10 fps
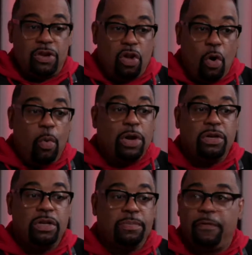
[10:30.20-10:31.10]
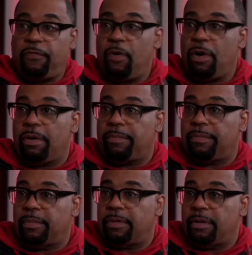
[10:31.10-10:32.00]
no one could perform.
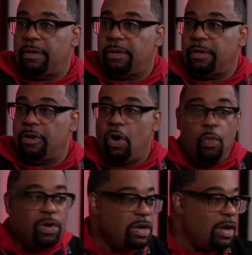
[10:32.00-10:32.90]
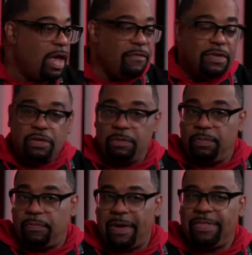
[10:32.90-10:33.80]
None of us could
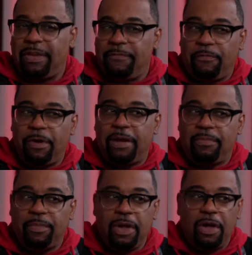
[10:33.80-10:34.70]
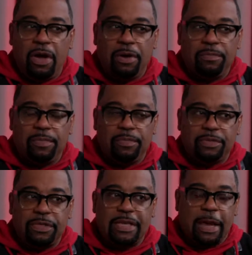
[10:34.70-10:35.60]
perform. I think Fred
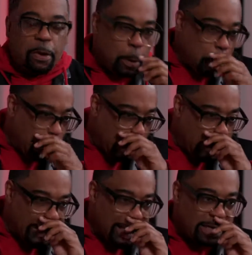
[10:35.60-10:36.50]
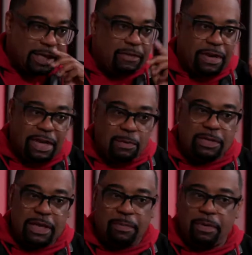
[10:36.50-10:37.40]
sang early because he had to leave and he
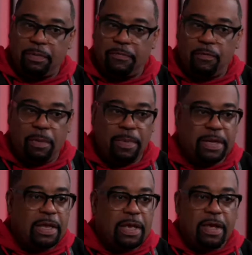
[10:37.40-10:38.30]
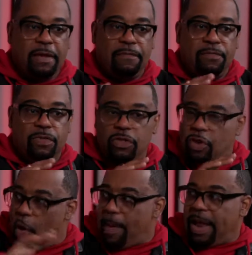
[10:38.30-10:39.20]
was able to perform, but
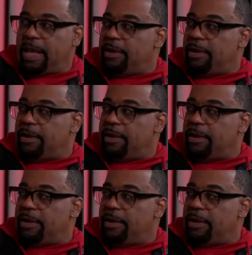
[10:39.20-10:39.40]
nobody,